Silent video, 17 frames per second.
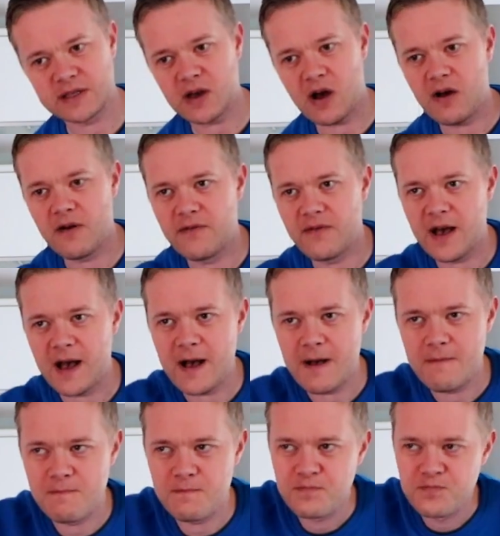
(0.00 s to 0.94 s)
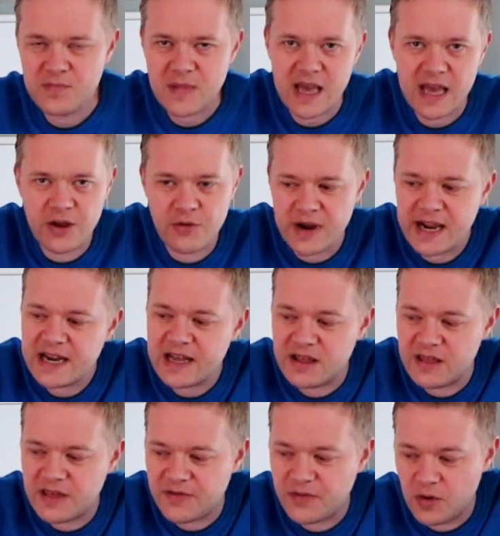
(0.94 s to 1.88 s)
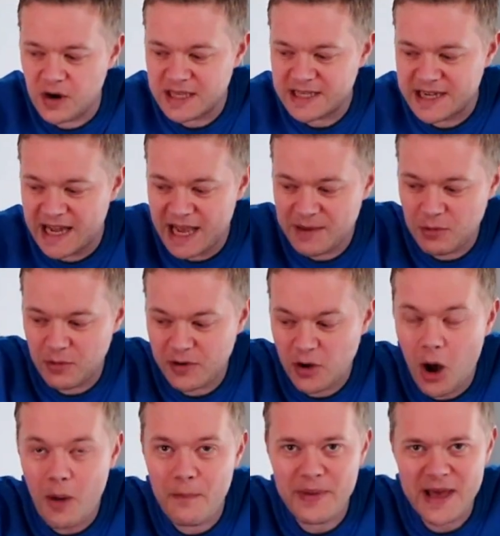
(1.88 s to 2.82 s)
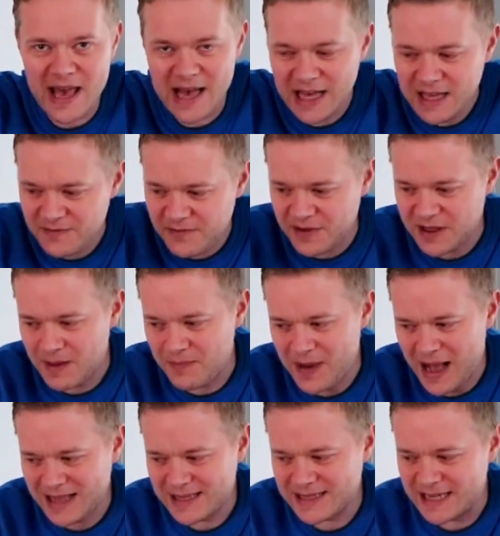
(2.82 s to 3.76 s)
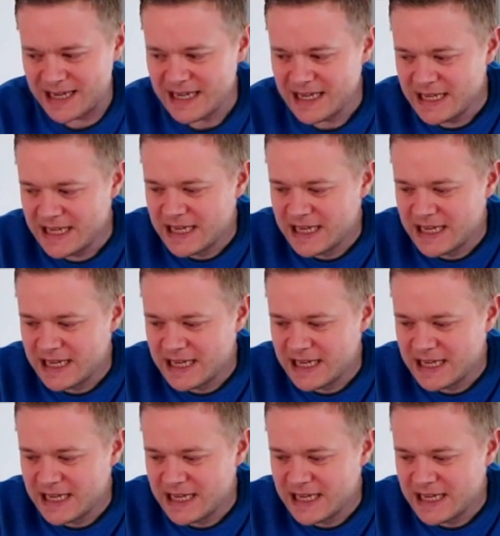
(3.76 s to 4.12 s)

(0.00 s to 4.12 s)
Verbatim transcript: of ingredients for it today, but we've got beer for the batter.